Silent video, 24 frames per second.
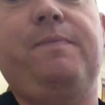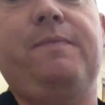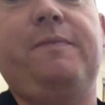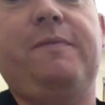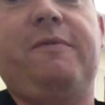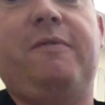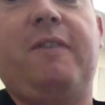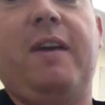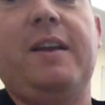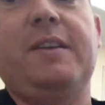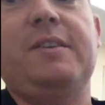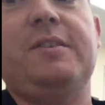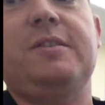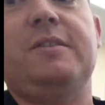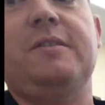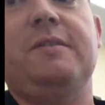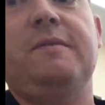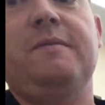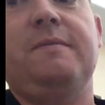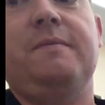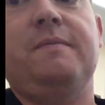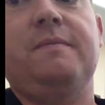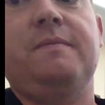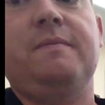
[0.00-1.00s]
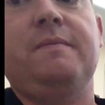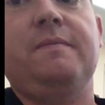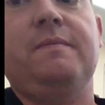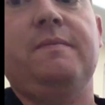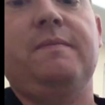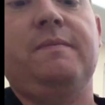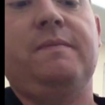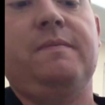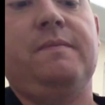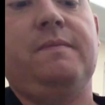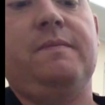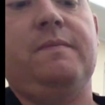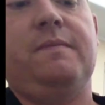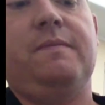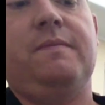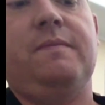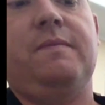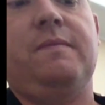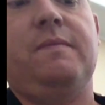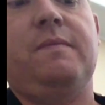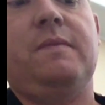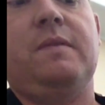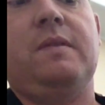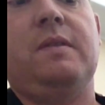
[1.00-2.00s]
frets,
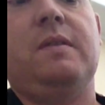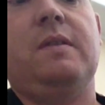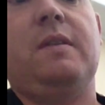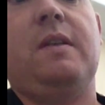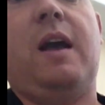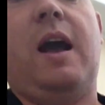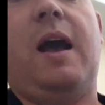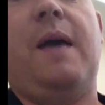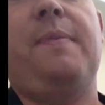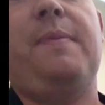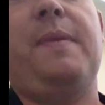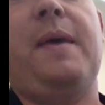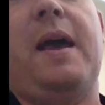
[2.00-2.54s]
and